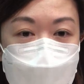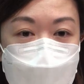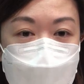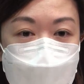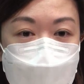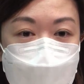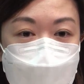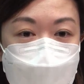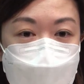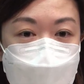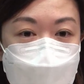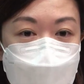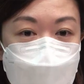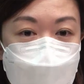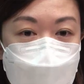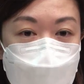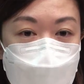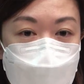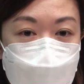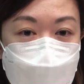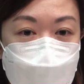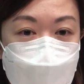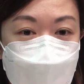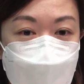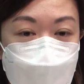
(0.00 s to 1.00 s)
number of
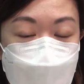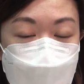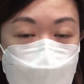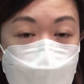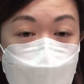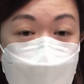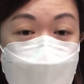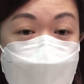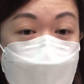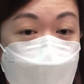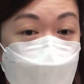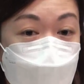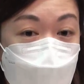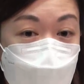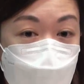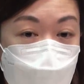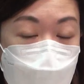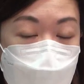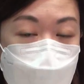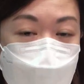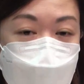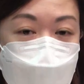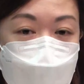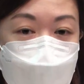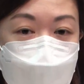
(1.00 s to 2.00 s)
positive
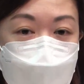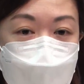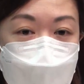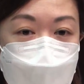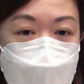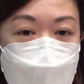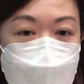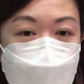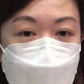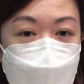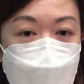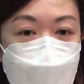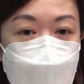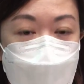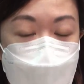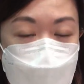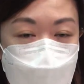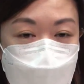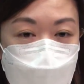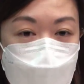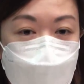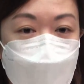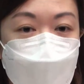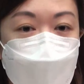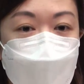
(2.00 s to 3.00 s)
cases is
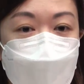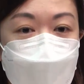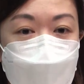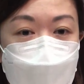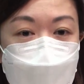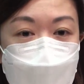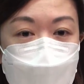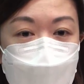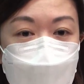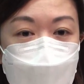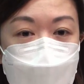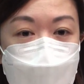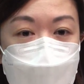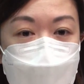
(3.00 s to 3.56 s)
creeping up,